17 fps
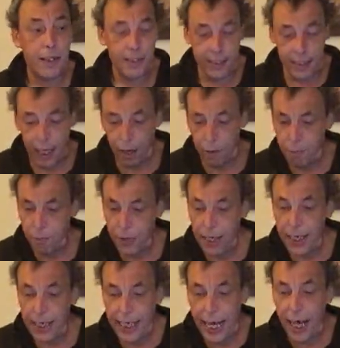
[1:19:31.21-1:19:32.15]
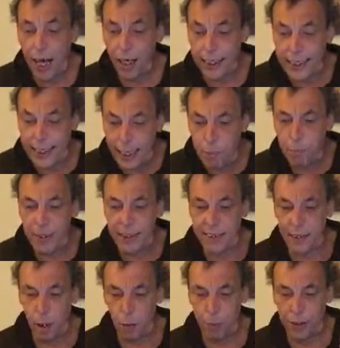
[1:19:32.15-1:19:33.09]
So yeah, I did
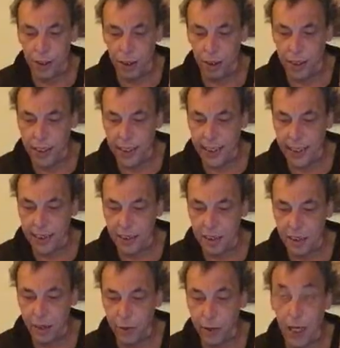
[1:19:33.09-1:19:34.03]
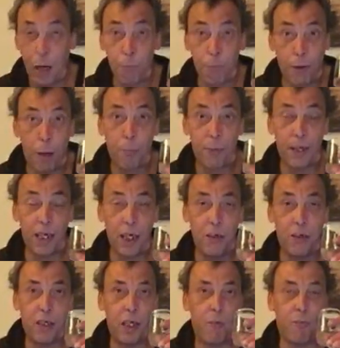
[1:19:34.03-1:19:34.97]
miss an opportunity to do a proper
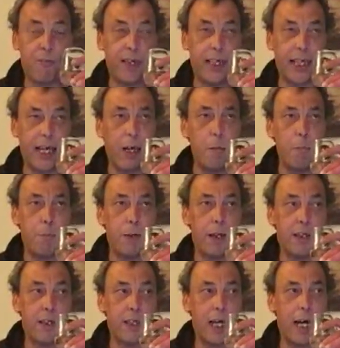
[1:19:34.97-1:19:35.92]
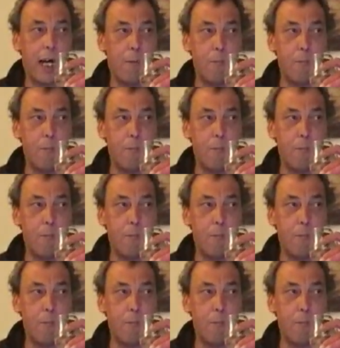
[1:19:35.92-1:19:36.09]
YouTube video, but